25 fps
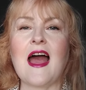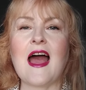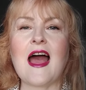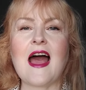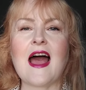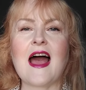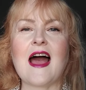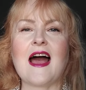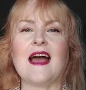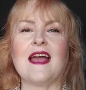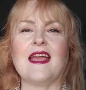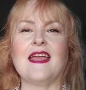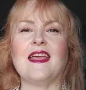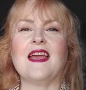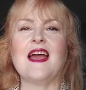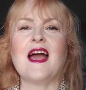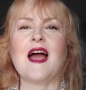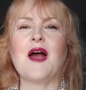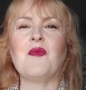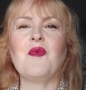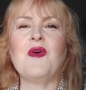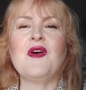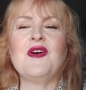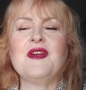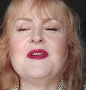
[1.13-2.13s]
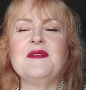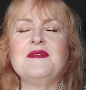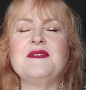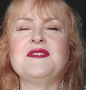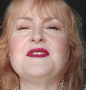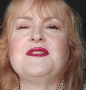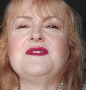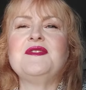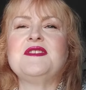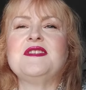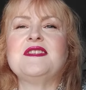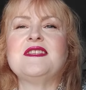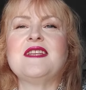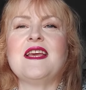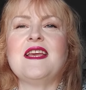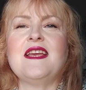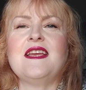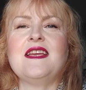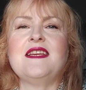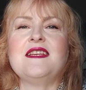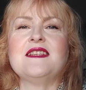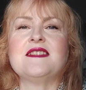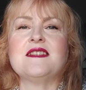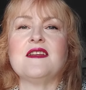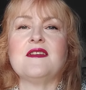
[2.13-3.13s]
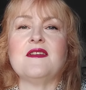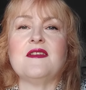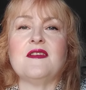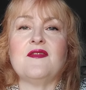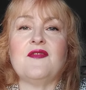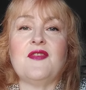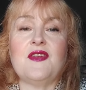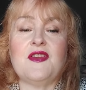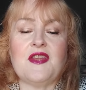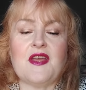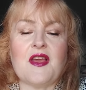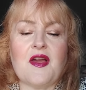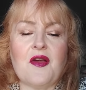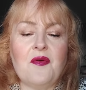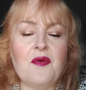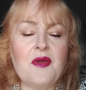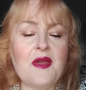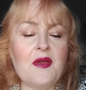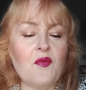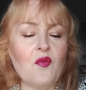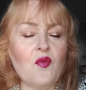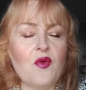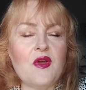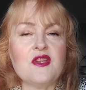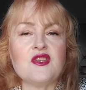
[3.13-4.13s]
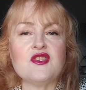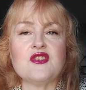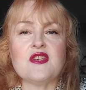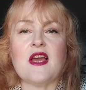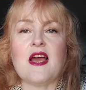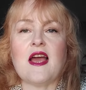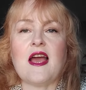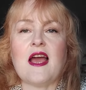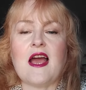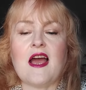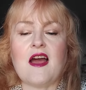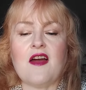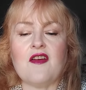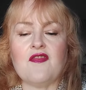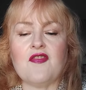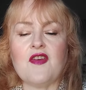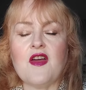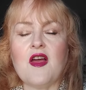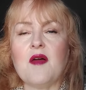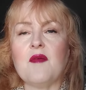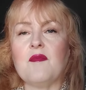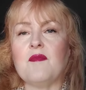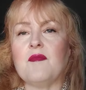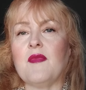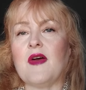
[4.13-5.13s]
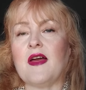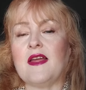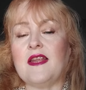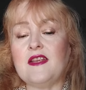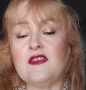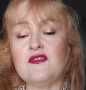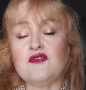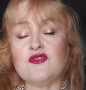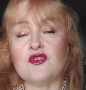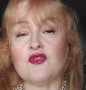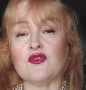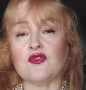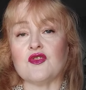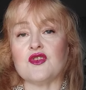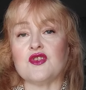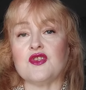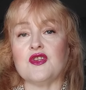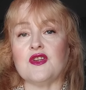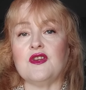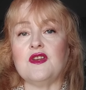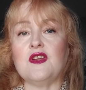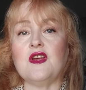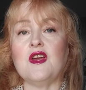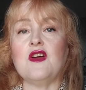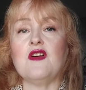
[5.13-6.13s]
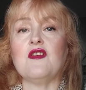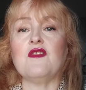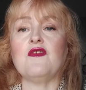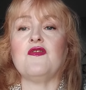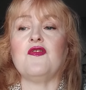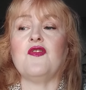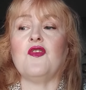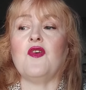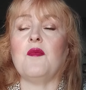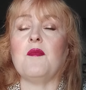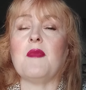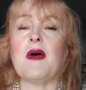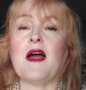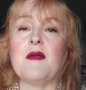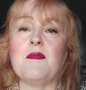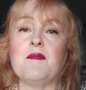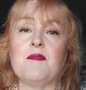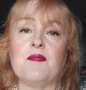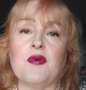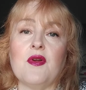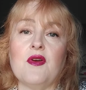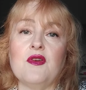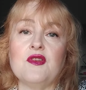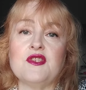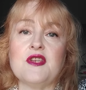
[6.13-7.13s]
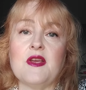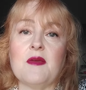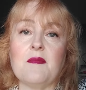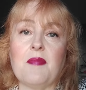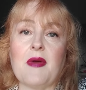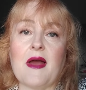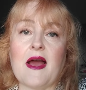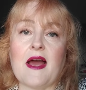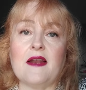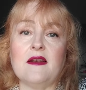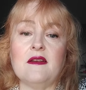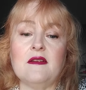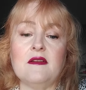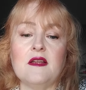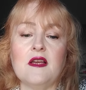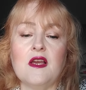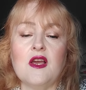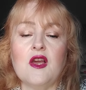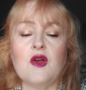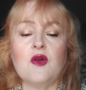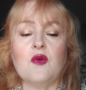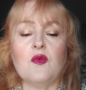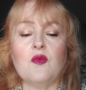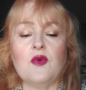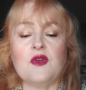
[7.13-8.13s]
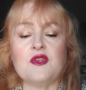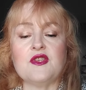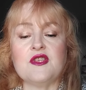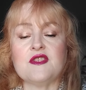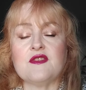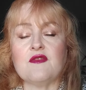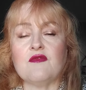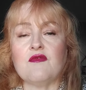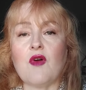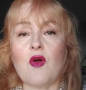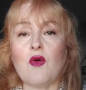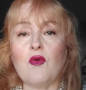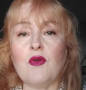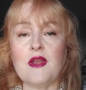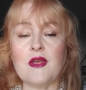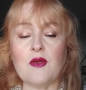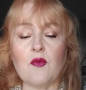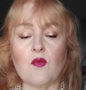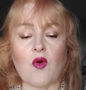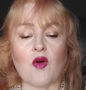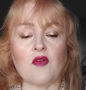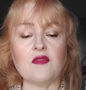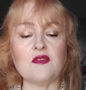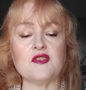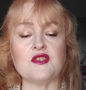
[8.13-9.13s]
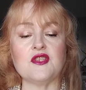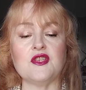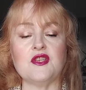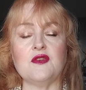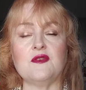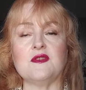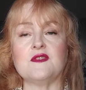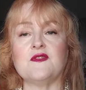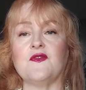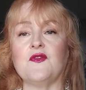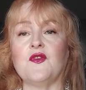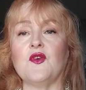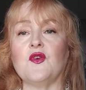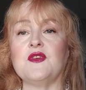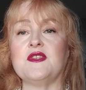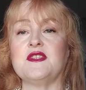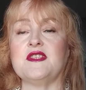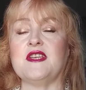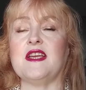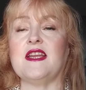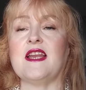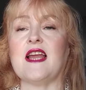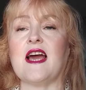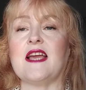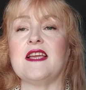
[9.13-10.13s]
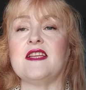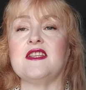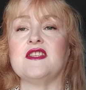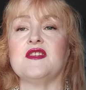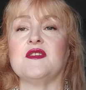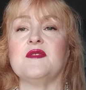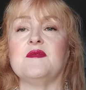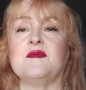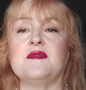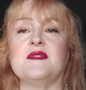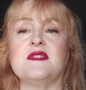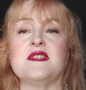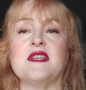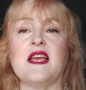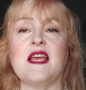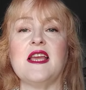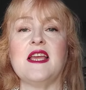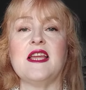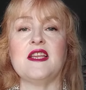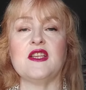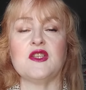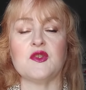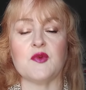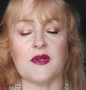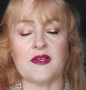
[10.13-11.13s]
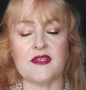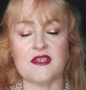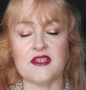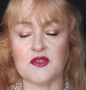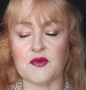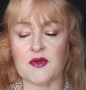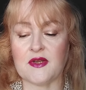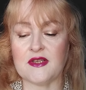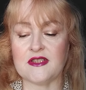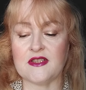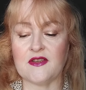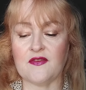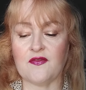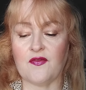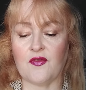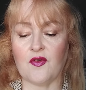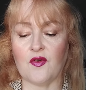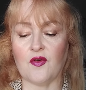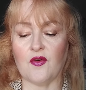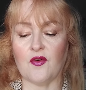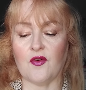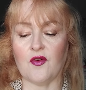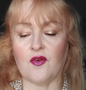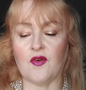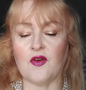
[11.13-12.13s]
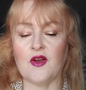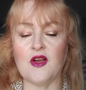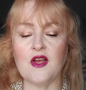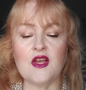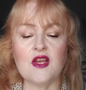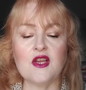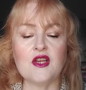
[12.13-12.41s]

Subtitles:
Hi, and welcome to today's video in which I have an introduction for my project pan, which is a rolling one to use 14 items in 2024.